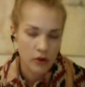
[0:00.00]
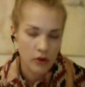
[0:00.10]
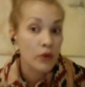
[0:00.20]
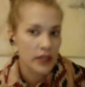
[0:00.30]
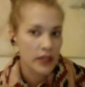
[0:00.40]

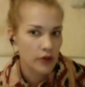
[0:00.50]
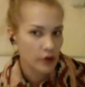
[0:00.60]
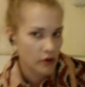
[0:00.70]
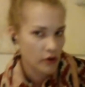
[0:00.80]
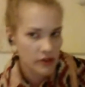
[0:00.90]
only a
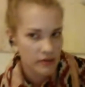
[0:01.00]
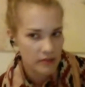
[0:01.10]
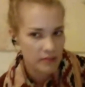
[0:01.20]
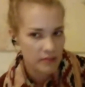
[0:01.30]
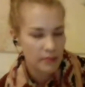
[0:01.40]
nurse,
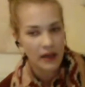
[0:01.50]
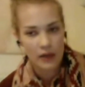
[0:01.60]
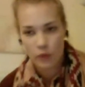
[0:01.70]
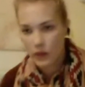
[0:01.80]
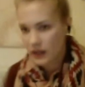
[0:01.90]
but
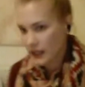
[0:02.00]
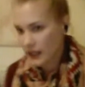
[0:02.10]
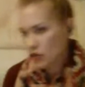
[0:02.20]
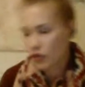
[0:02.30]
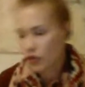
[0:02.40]
I will
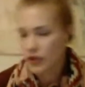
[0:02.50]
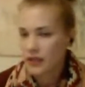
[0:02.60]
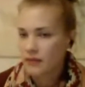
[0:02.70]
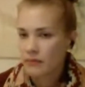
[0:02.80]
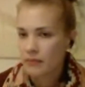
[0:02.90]
enjoy
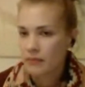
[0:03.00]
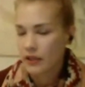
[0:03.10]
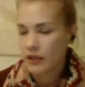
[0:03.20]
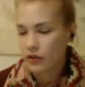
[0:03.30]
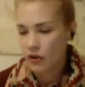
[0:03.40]

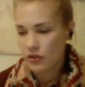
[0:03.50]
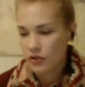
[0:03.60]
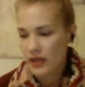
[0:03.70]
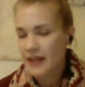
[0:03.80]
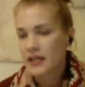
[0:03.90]
being a nurse
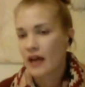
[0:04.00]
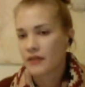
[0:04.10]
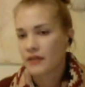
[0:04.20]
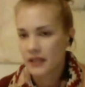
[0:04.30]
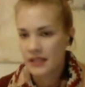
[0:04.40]
and
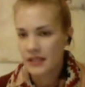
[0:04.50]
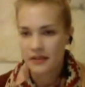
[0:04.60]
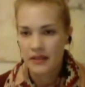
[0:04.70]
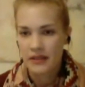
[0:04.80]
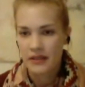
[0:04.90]
having
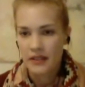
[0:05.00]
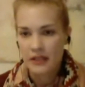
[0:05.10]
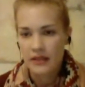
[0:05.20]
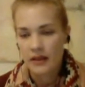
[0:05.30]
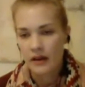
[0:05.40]
this
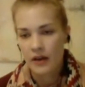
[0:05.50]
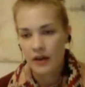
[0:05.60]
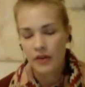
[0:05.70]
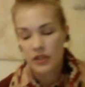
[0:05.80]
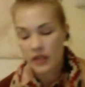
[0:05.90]

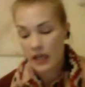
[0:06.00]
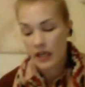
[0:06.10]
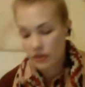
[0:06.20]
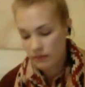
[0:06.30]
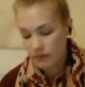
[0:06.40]
other
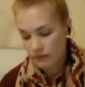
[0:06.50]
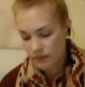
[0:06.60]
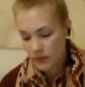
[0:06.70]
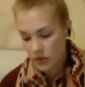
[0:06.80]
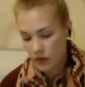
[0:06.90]
education,
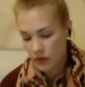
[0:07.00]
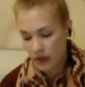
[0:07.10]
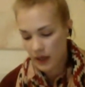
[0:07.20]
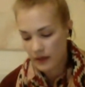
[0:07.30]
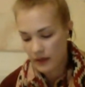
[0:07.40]
so that
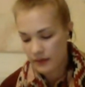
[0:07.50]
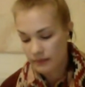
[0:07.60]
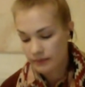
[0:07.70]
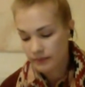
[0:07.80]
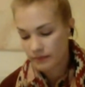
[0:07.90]
I can,
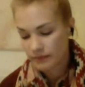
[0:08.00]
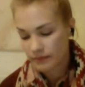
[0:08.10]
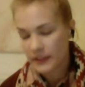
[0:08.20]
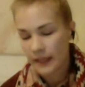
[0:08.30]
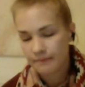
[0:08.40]

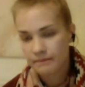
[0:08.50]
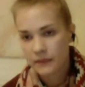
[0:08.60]
yeah.